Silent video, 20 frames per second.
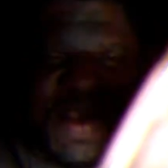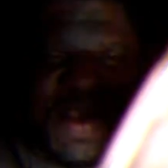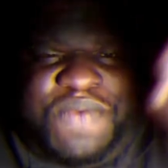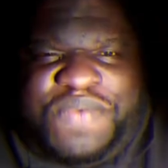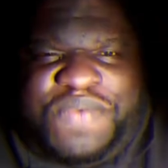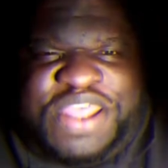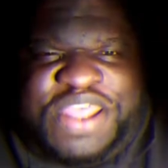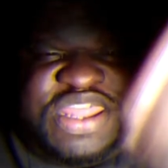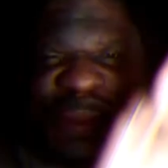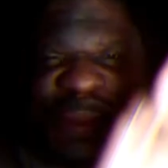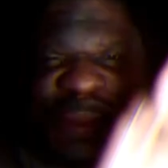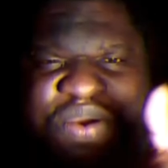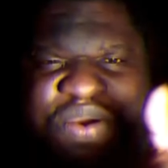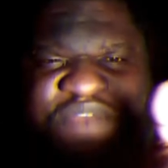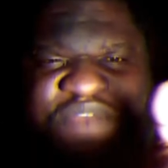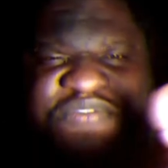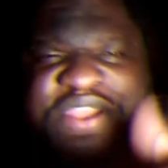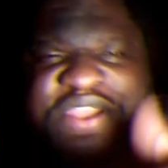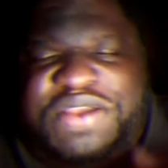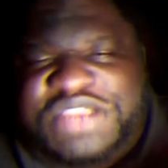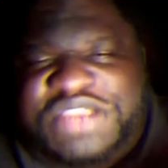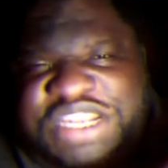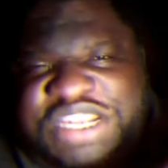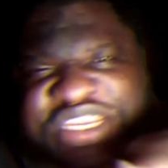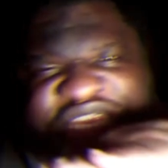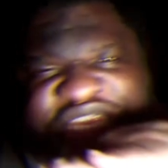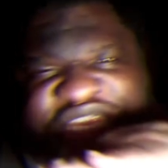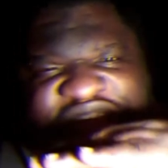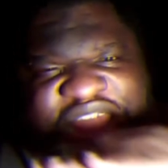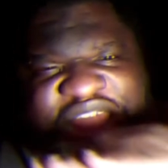with the Orville,
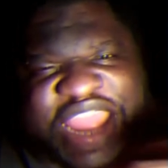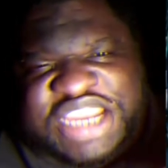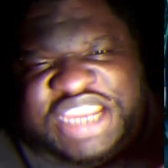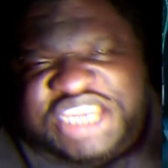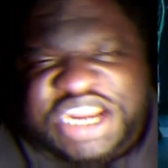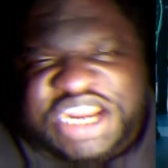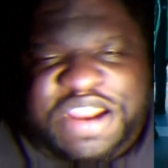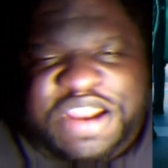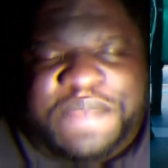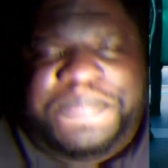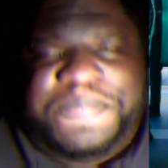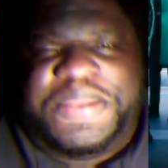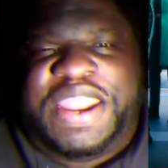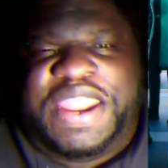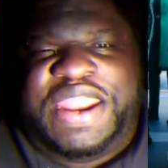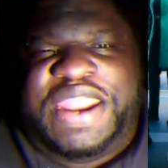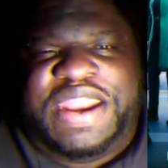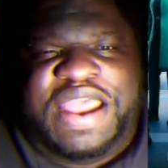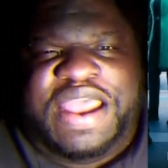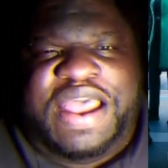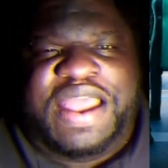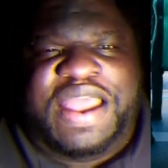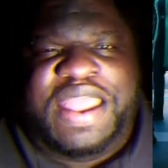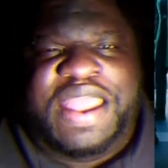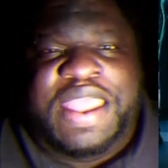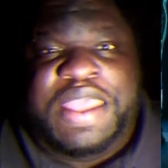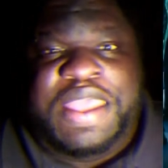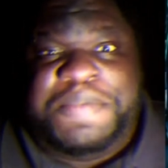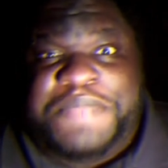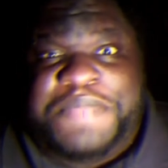just slash it up, and
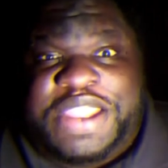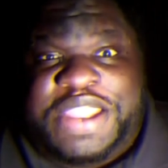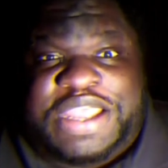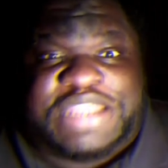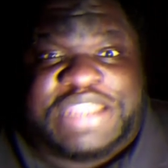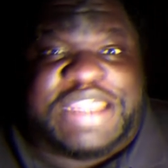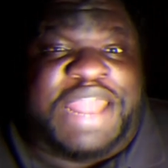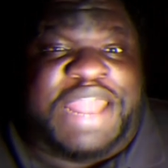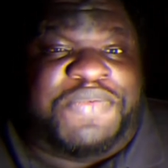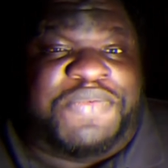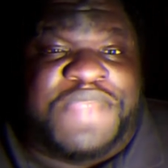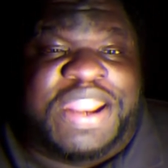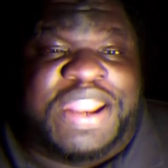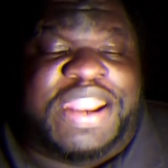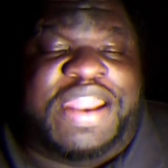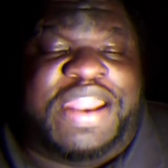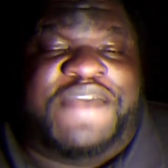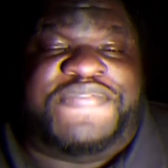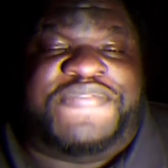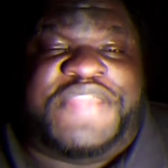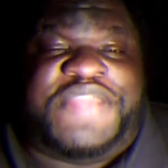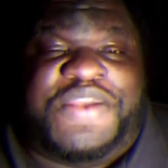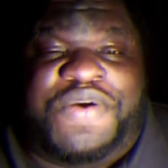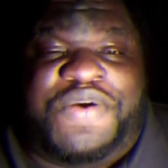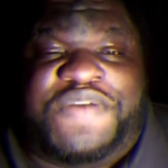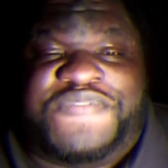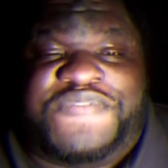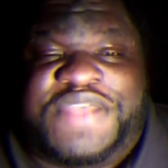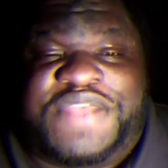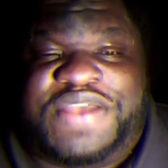because I really love the
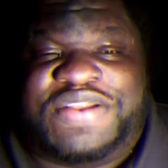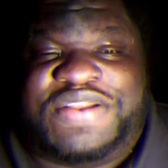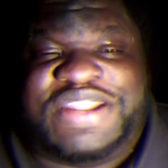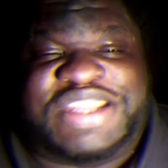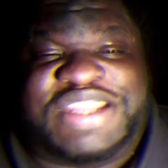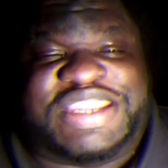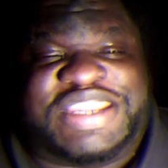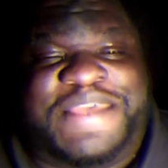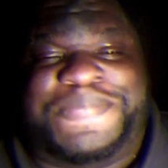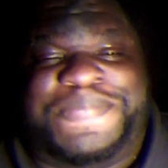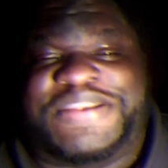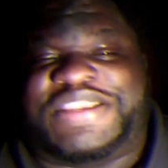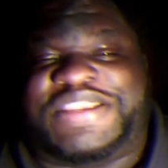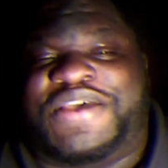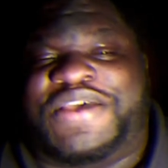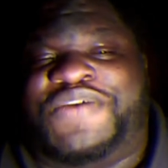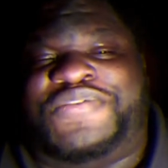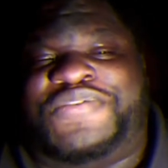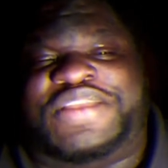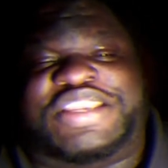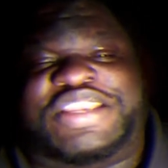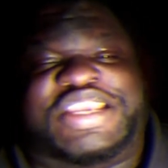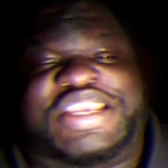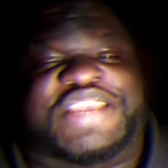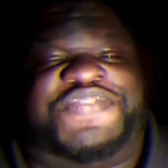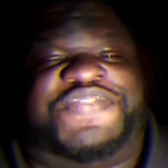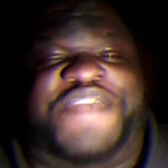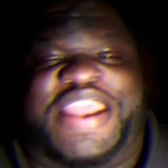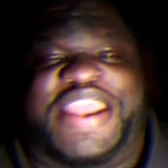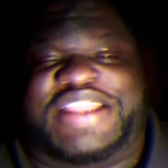Orville, this episode was
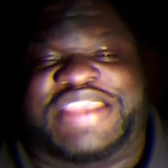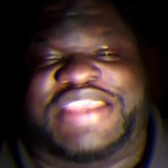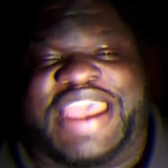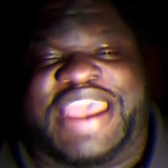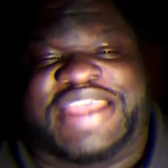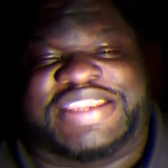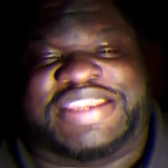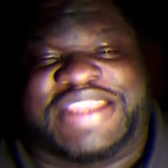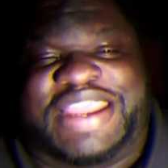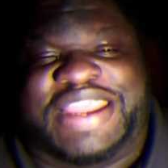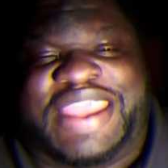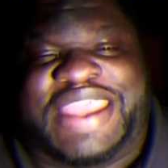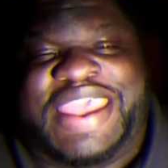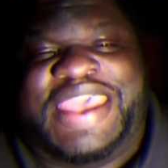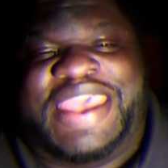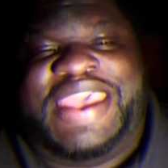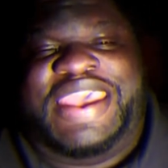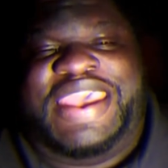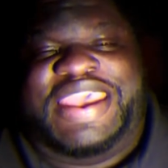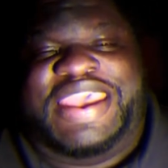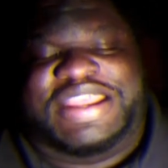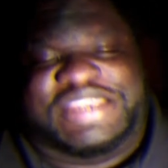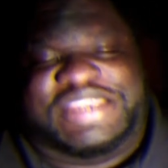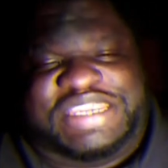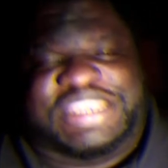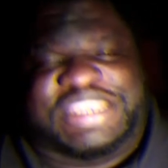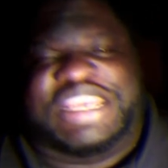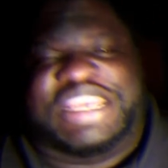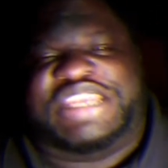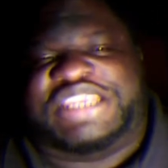just fantastic. It's
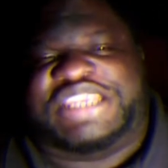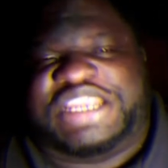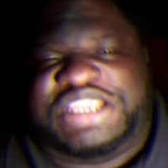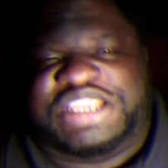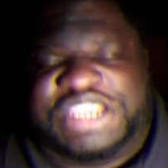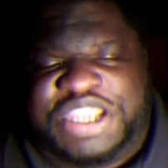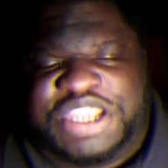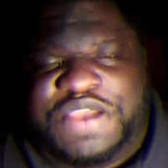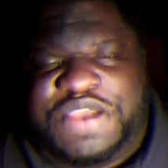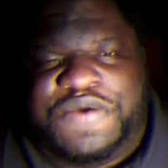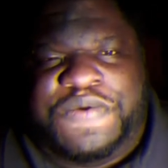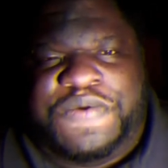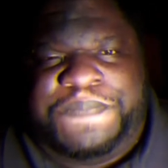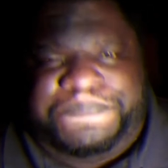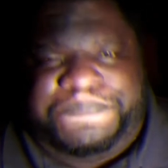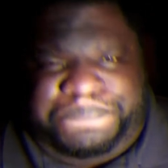season 2,